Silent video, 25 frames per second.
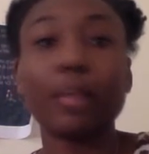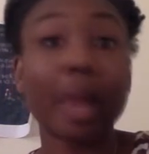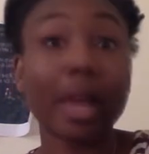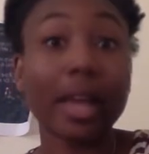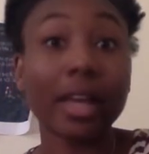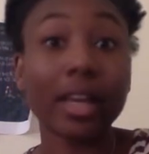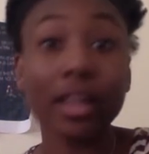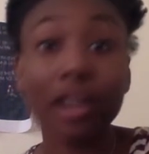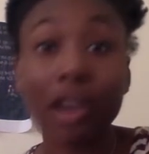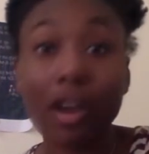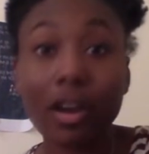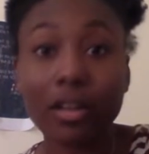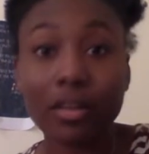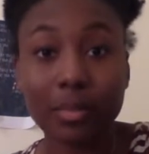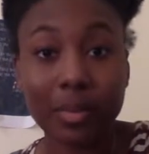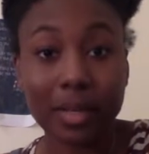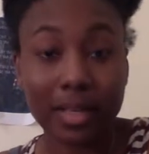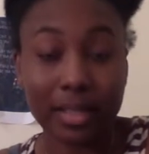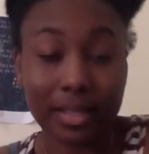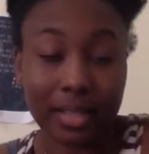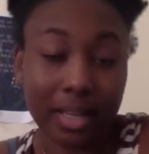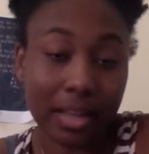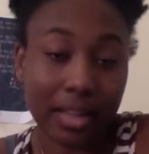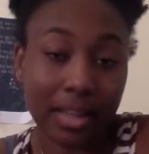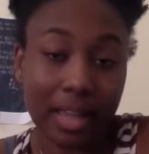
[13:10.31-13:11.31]
let them
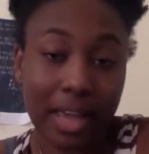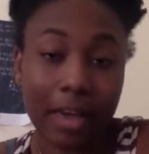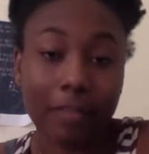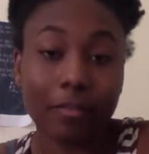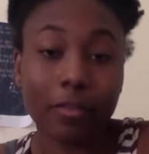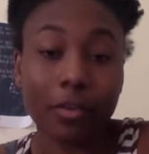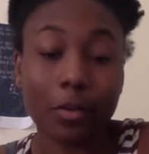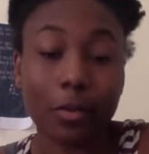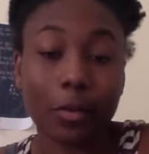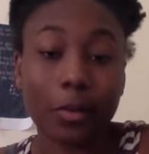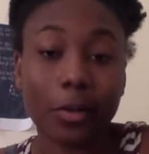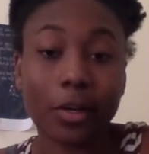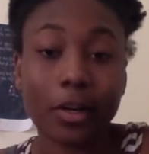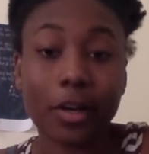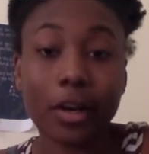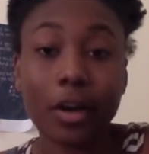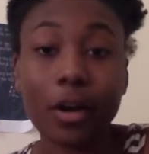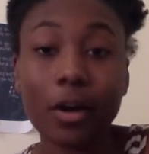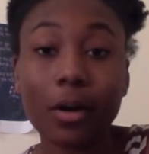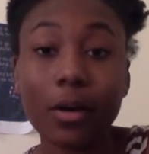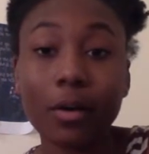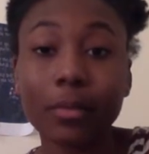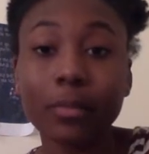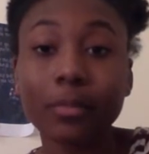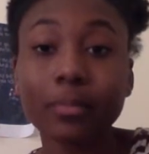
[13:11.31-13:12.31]
into your backyards,
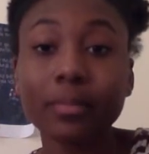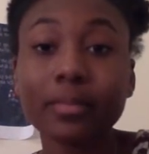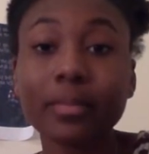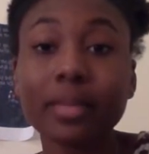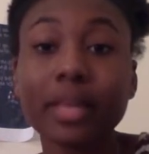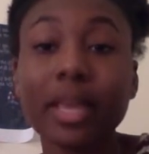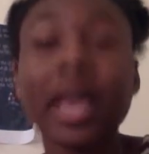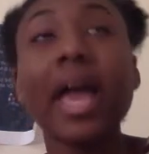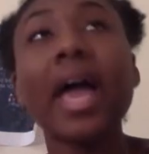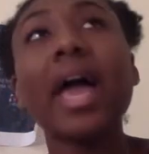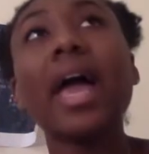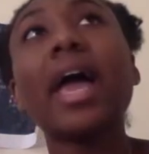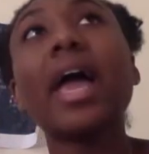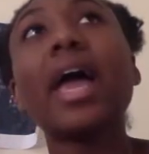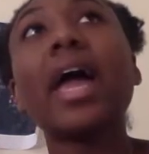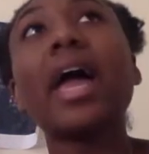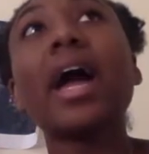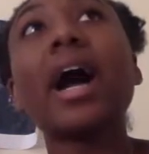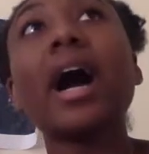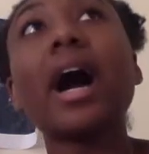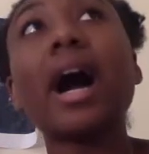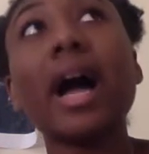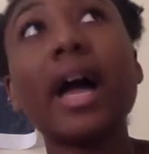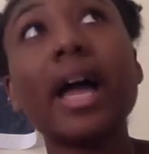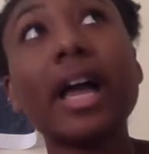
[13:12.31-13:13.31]
because now they have nowhere to
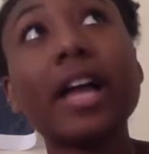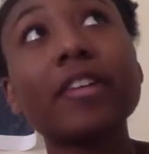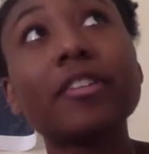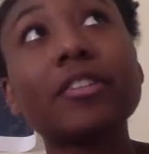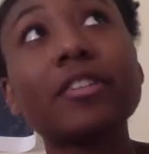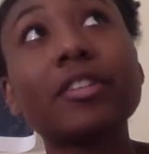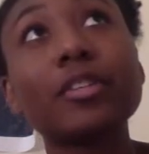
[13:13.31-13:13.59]
go.